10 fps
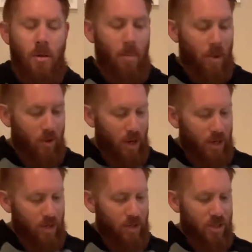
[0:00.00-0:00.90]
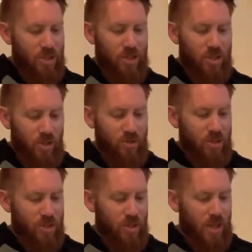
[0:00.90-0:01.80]
But right here, this shows
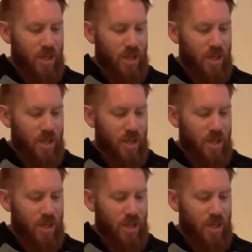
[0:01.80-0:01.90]
us